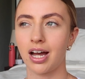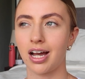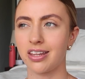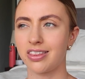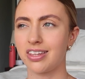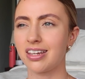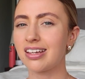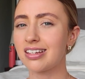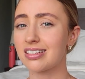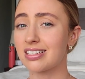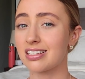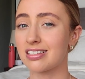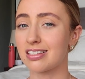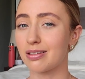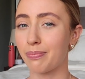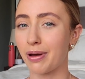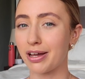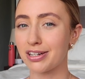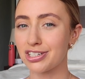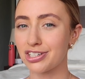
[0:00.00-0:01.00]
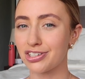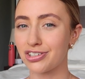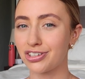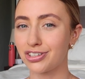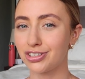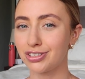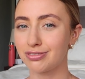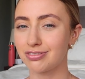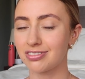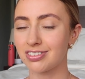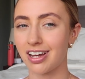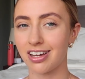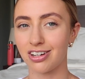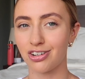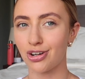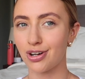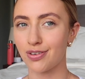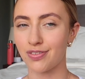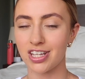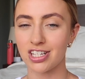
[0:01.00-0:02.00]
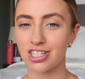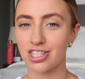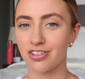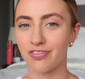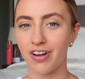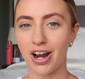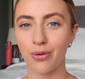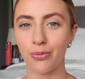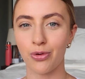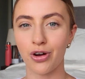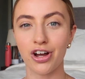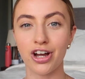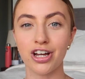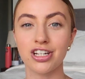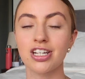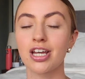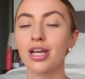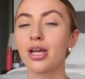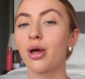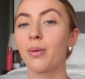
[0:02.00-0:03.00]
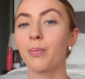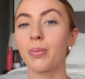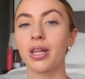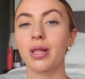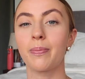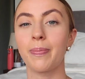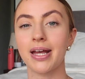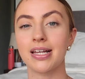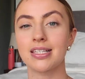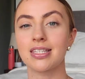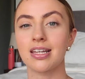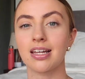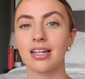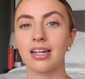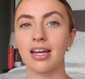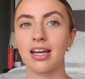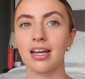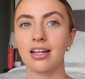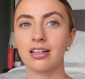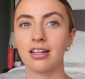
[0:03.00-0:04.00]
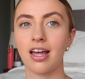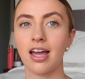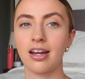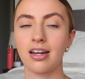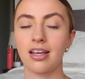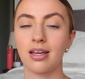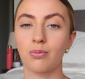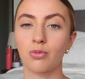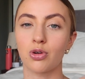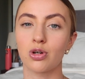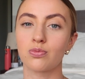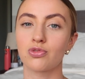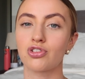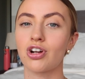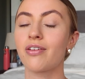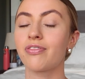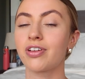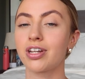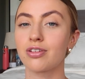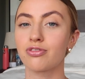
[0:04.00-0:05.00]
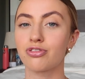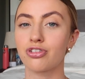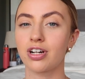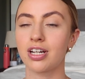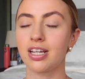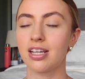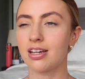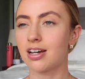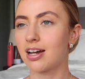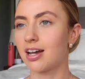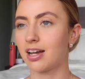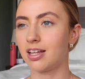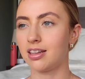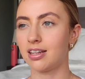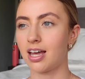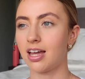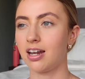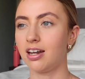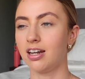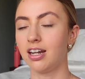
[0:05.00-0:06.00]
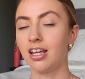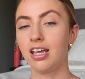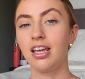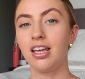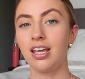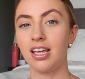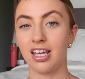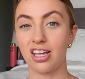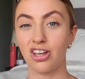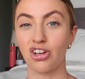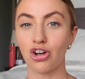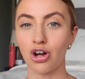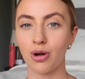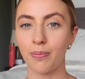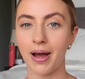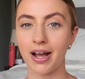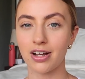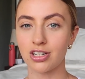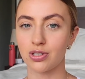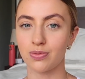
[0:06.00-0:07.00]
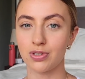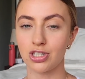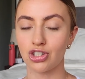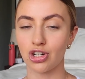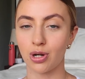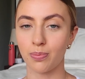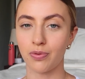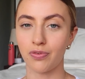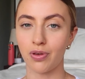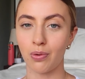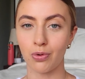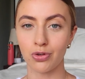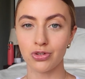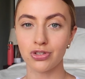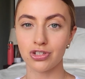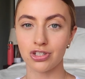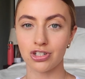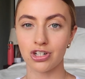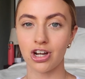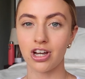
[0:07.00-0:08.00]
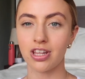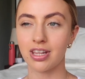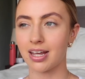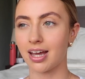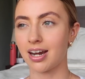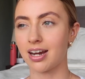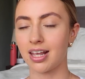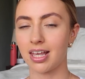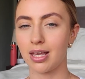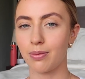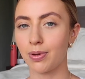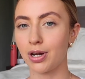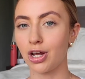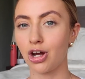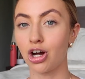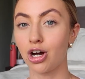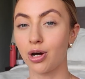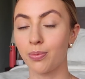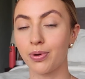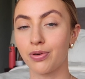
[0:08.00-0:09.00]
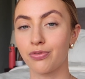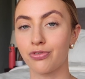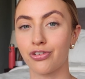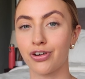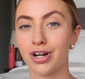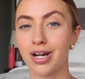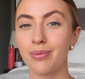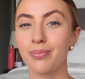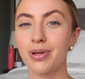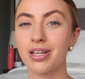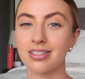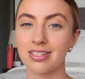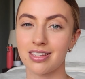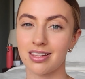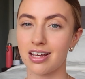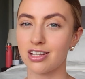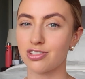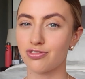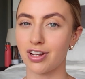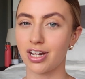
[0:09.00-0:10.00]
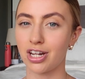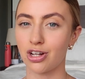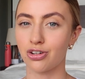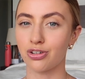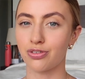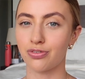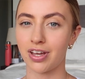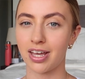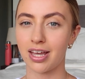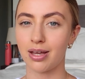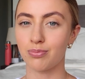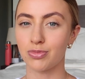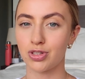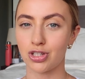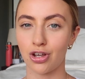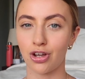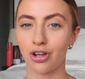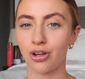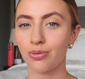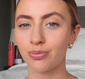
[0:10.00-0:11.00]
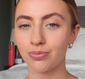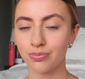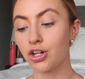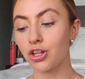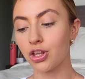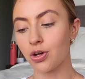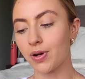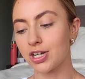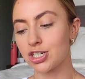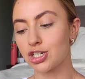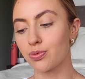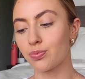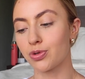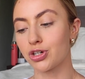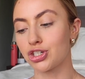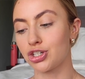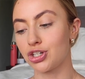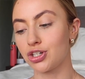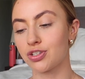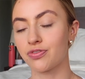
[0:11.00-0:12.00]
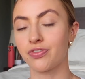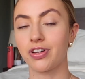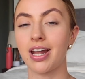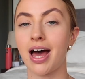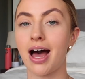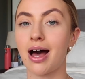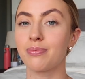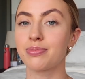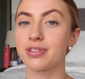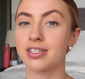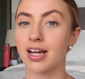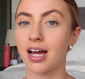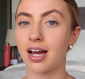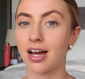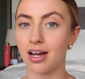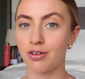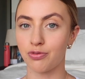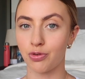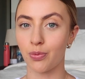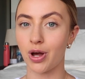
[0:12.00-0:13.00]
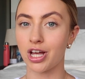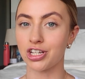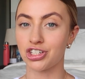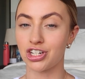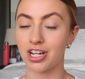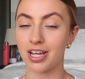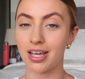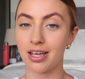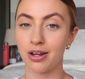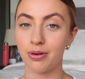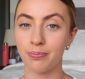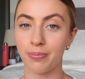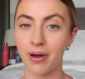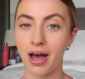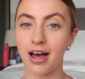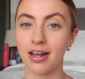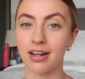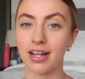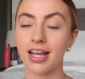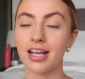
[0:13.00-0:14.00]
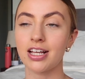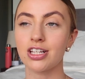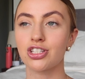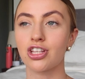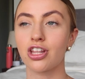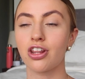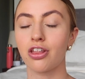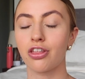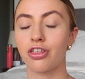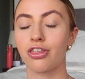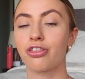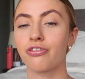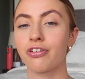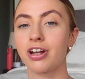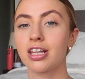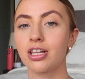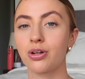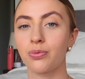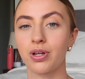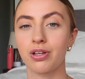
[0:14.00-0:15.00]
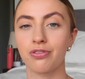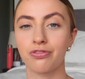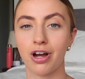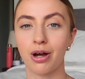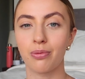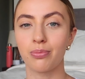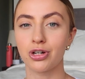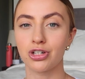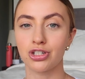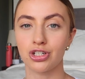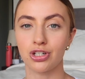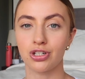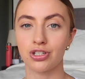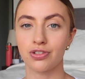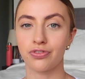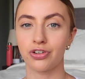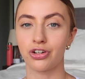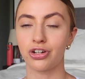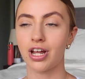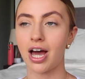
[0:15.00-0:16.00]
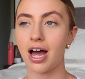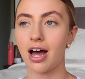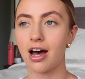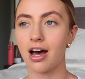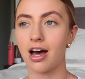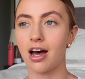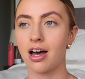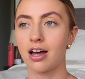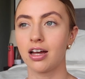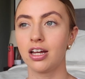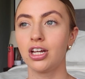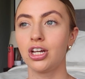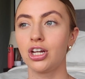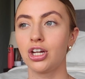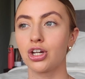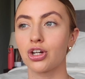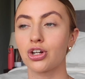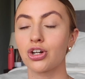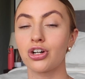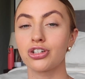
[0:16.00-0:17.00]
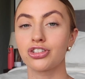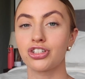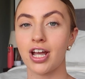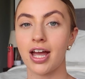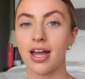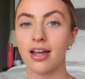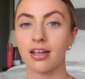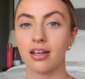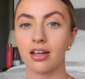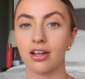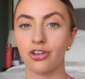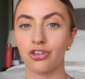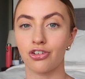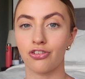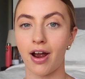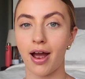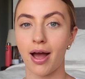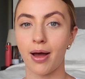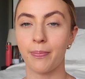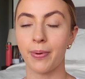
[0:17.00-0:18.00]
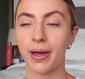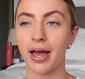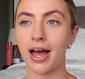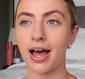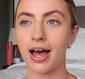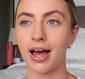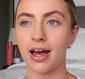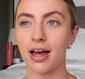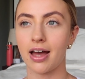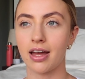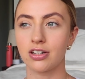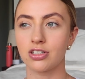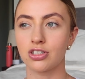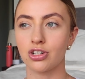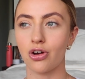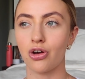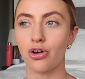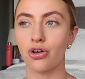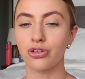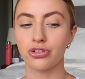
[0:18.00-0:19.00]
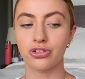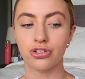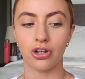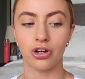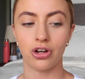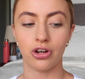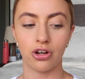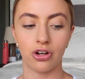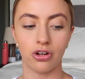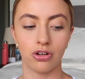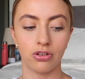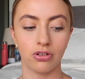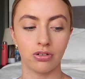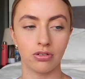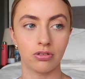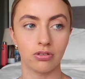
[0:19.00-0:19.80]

I think it's a sabbatical, I don't know if that's the right word, but they're basically letting him come travelling for a year and then he can go back to his job if he wants to. They're kind of keeping it open for him, so that's really good for him too. Another question was useful apps to have whilst you're in Bali. So the three that we found most useful are Gojek, Grab, and also,